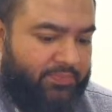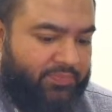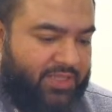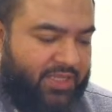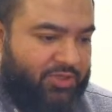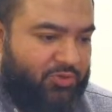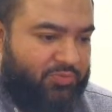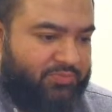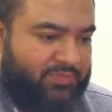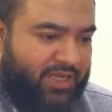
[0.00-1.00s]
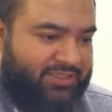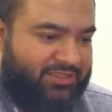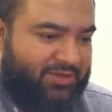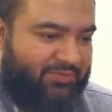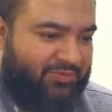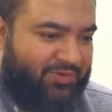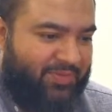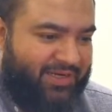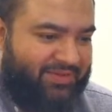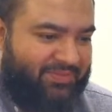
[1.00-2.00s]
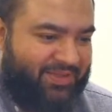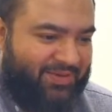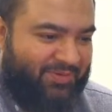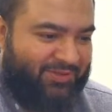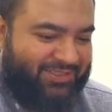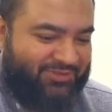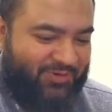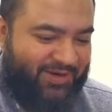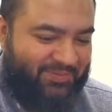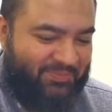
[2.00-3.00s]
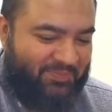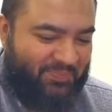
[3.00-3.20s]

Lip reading: Thank you, Aisha, for reminding me about this square.